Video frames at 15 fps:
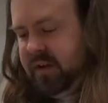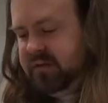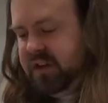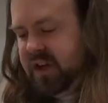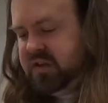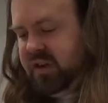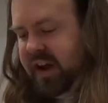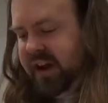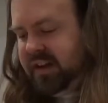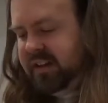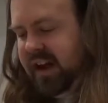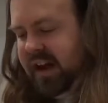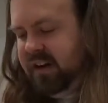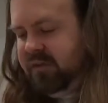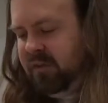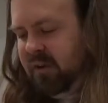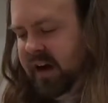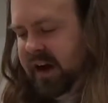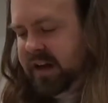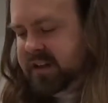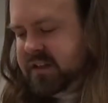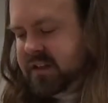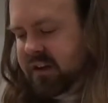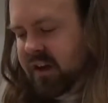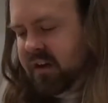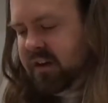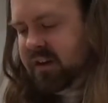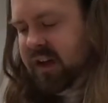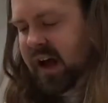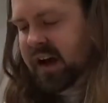They drank a lot of wine and
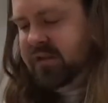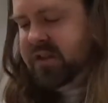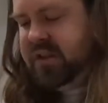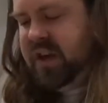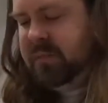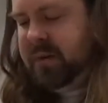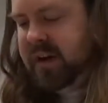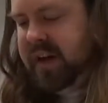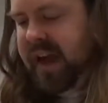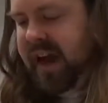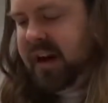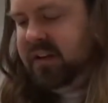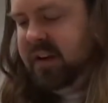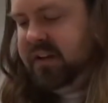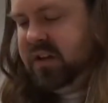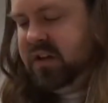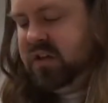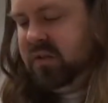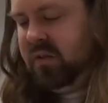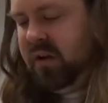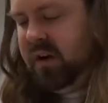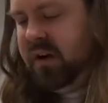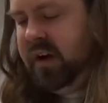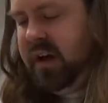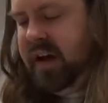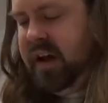slaughtered a lot of sheep and cattle on the shore.